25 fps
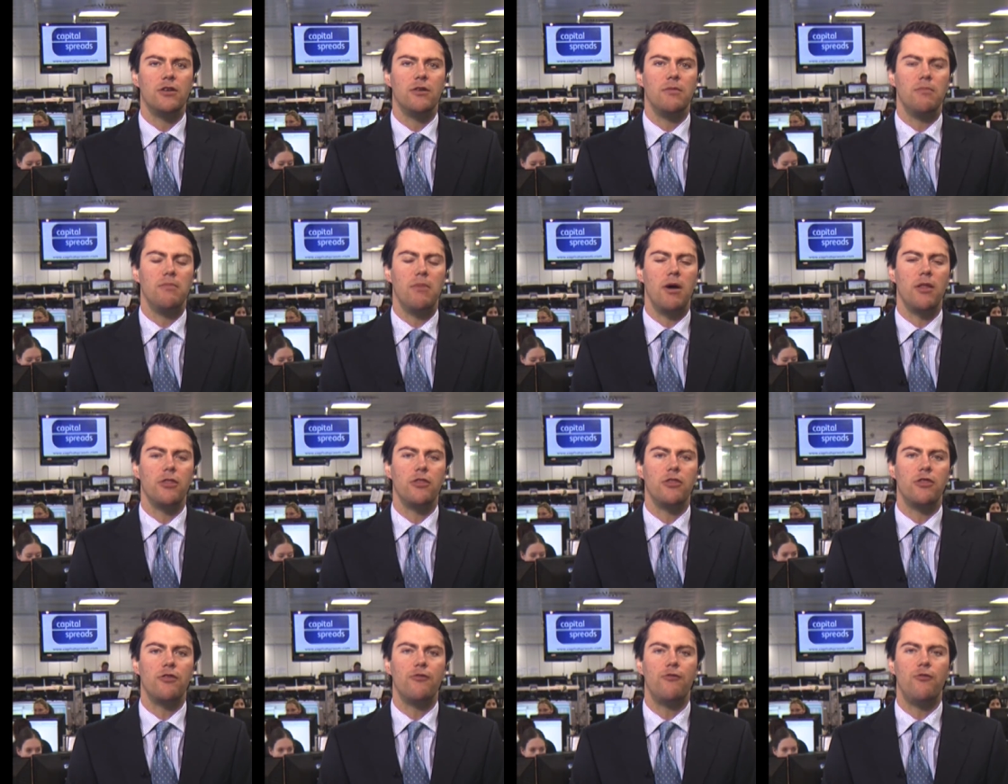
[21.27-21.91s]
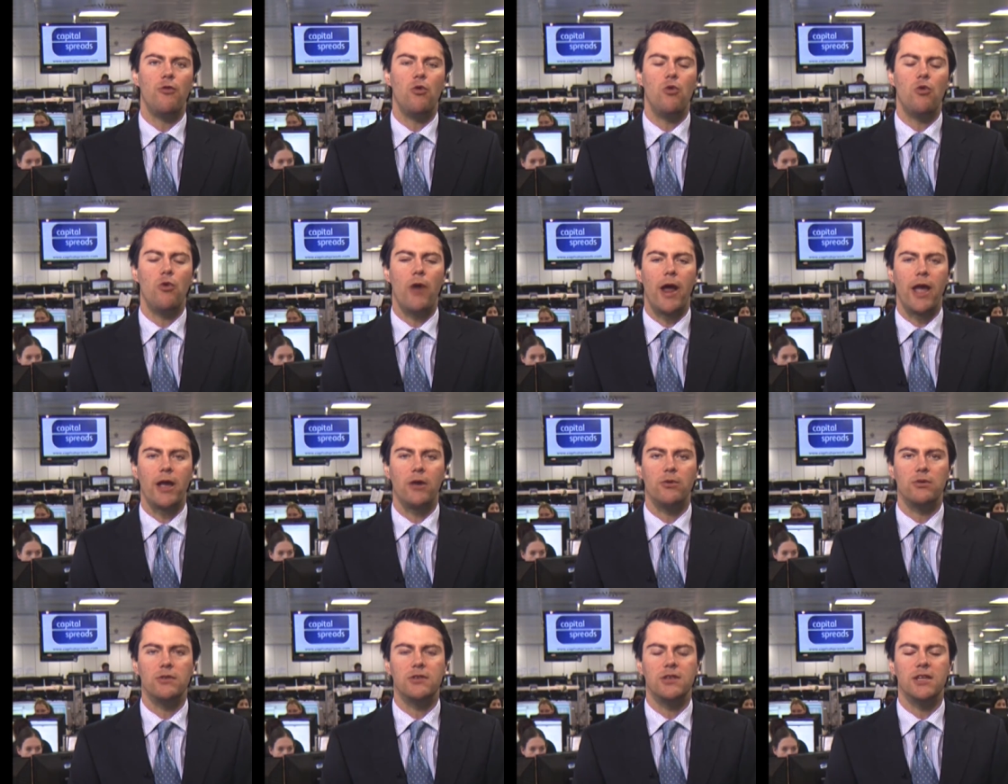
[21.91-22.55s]
month for
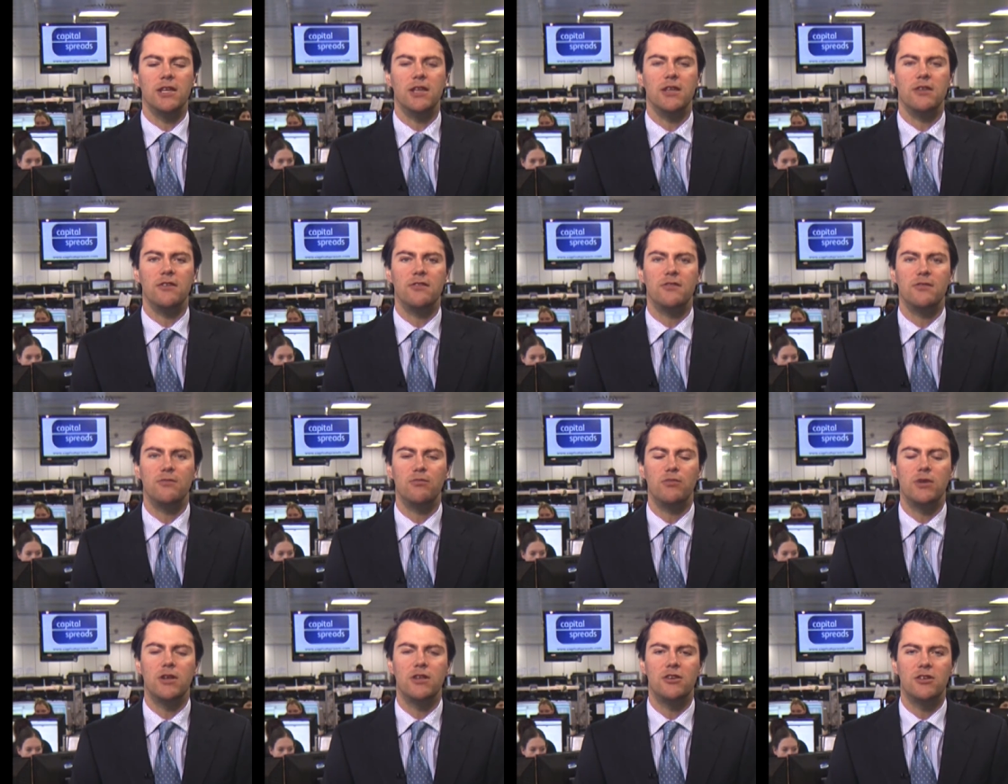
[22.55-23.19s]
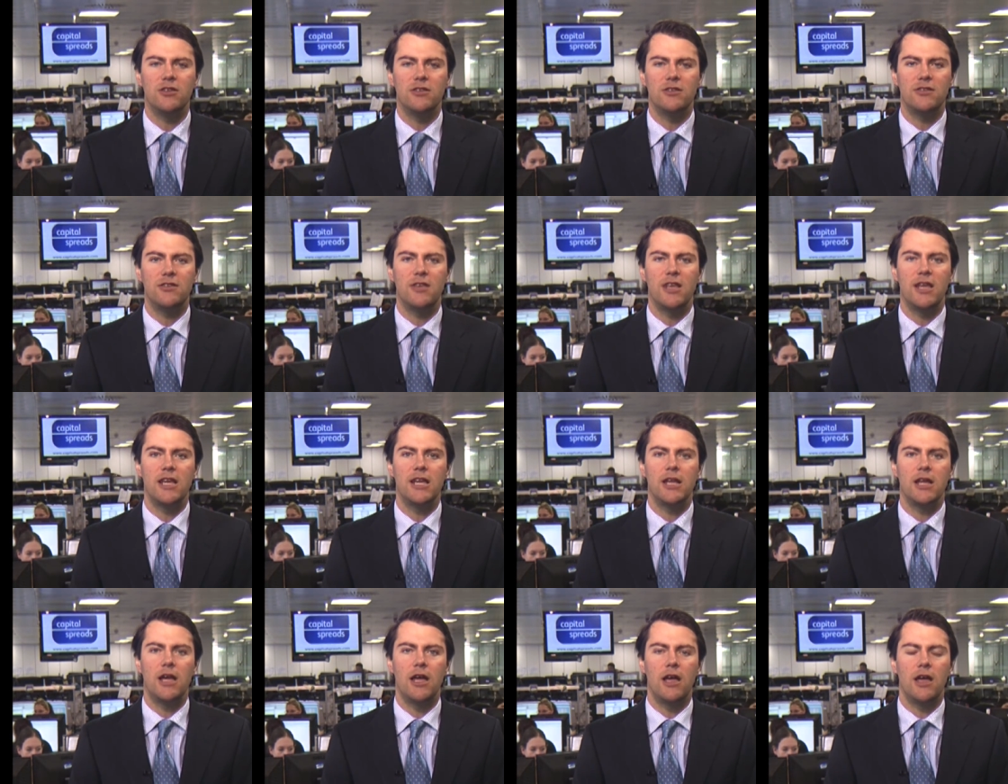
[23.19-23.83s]
equities, and we're just
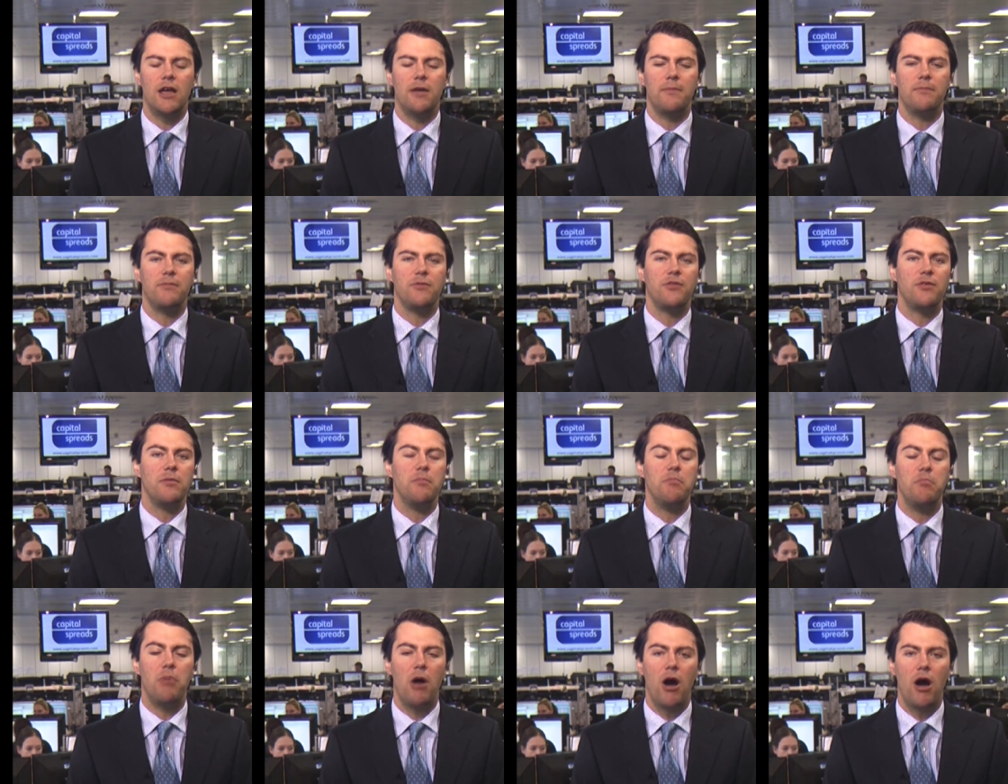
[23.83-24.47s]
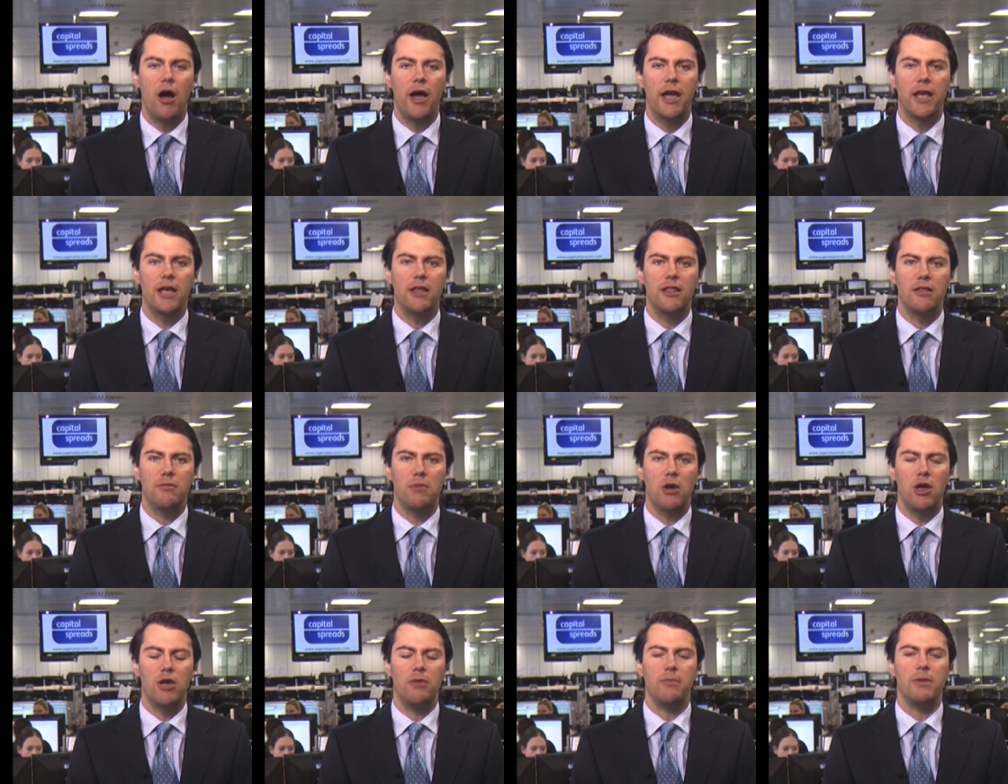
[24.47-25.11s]
seeing some buying at the
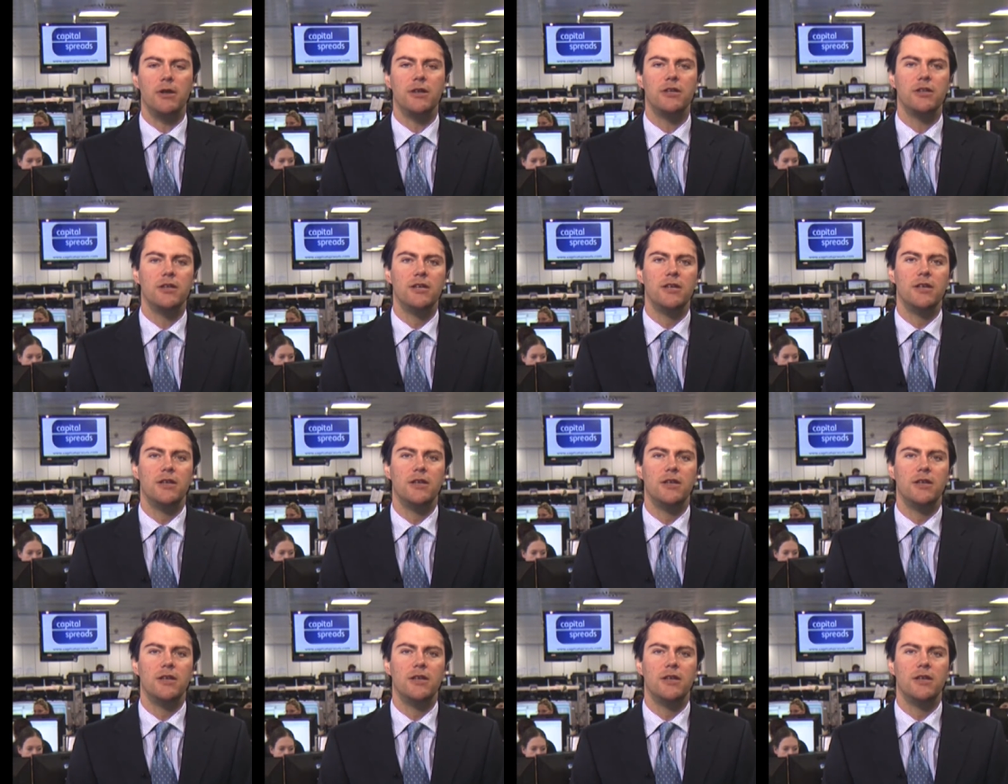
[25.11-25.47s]
moment